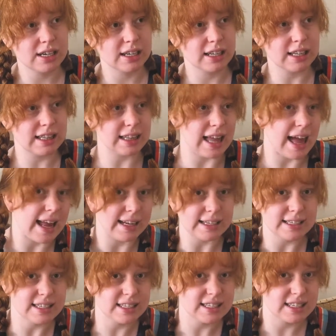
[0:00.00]

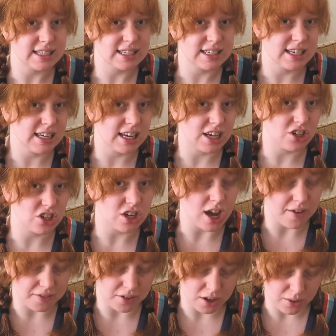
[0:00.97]
cleansed teenage
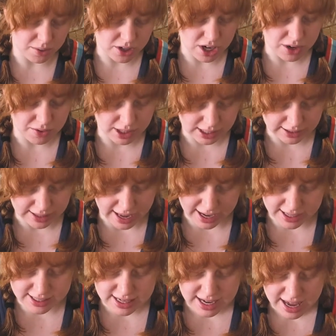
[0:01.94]
novel, which I really
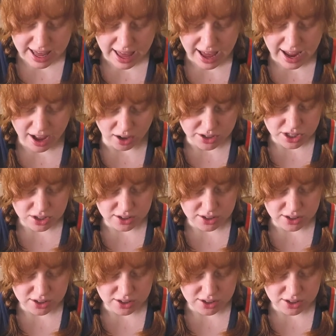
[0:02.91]
liked. I also